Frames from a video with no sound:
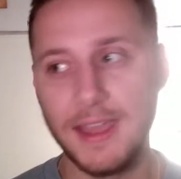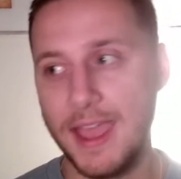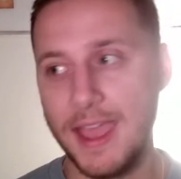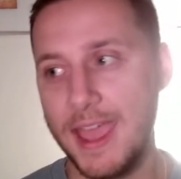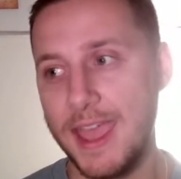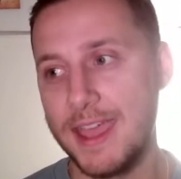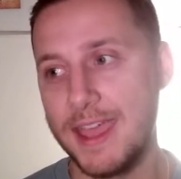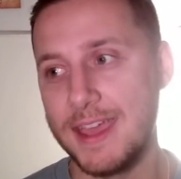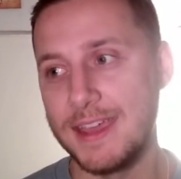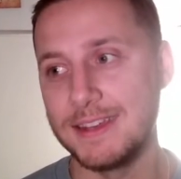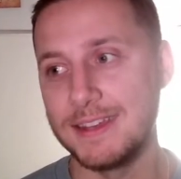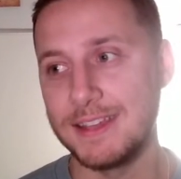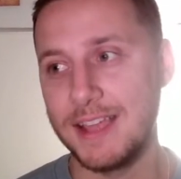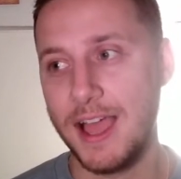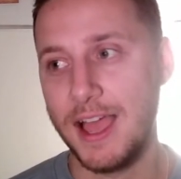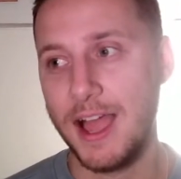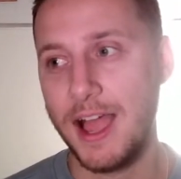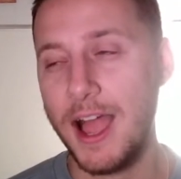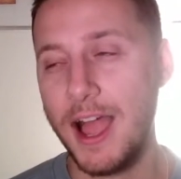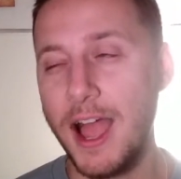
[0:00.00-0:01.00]
And
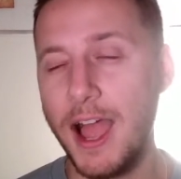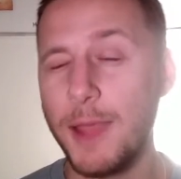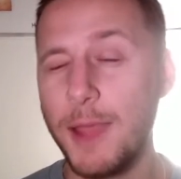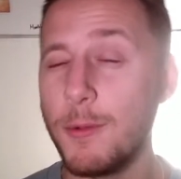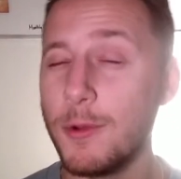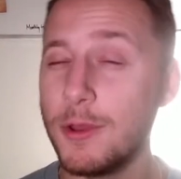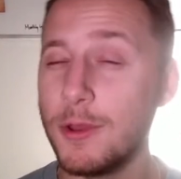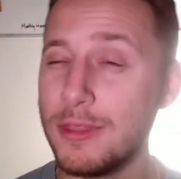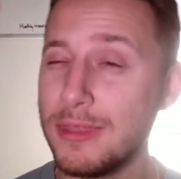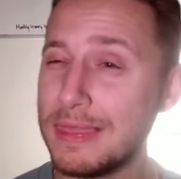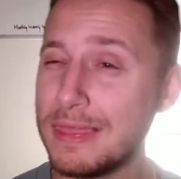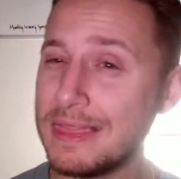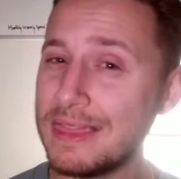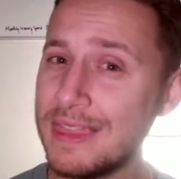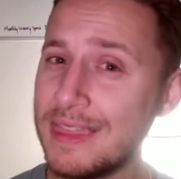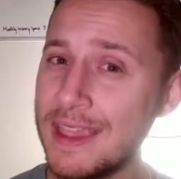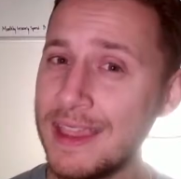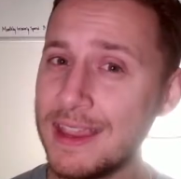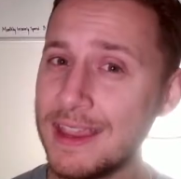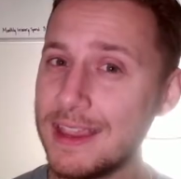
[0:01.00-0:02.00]
I would
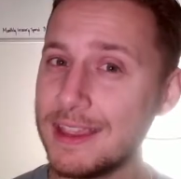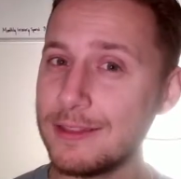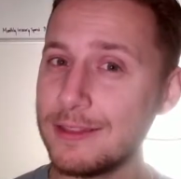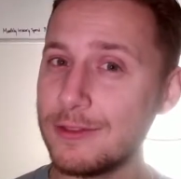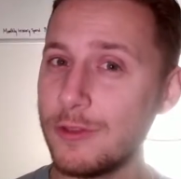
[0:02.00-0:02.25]
think